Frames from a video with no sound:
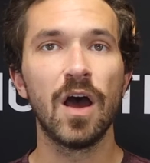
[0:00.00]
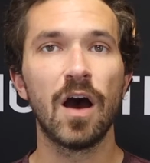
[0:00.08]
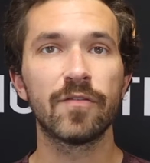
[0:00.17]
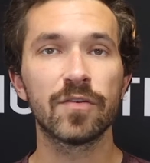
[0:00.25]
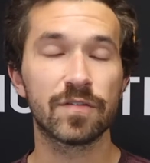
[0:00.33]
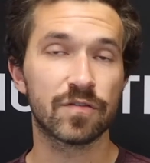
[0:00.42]

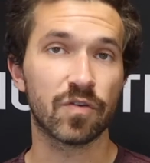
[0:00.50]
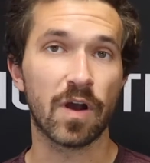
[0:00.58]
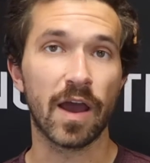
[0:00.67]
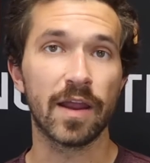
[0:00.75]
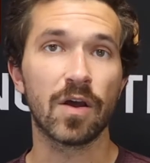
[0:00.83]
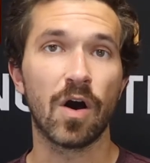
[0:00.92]
of your
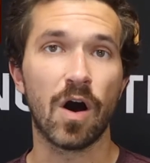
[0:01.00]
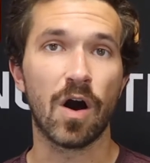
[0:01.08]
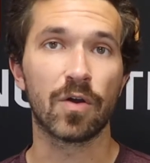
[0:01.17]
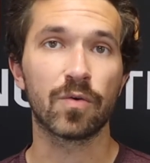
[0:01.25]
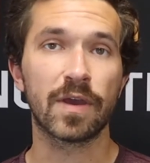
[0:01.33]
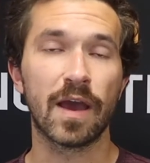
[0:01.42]
Stryd
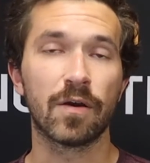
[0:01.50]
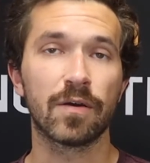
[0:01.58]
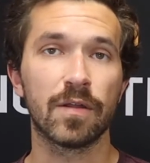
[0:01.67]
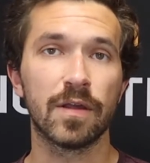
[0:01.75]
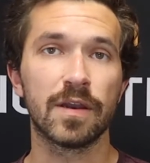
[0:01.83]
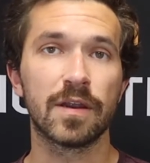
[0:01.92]

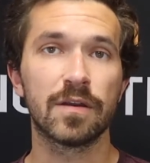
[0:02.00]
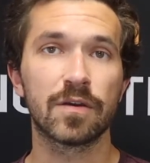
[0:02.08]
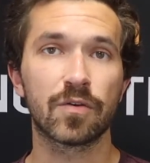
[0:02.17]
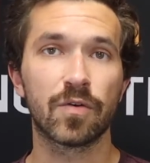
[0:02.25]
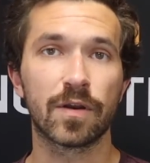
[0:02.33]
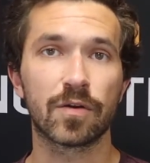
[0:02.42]

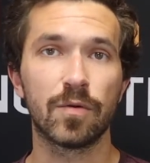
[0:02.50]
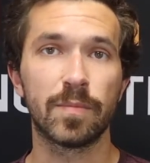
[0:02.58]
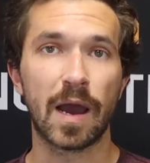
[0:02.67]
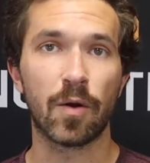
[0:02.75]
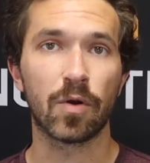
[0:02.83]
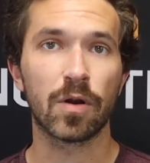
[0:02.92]
auto-calculated critical
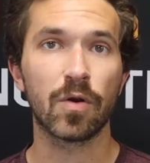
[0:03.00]
power,